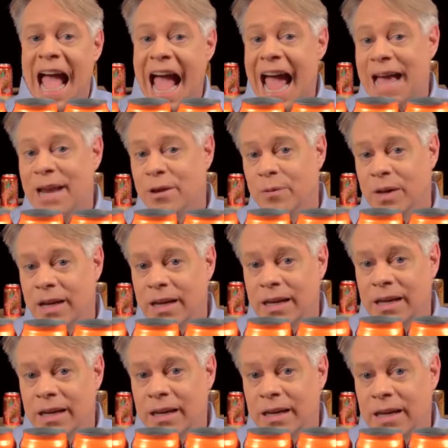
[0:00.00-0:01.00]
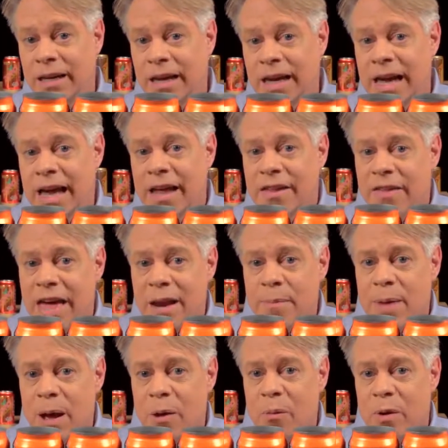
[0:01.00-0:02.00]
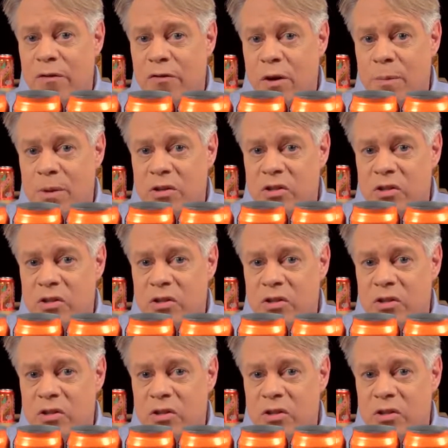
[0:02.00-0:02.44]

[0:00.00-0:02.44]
annually. That amount would form a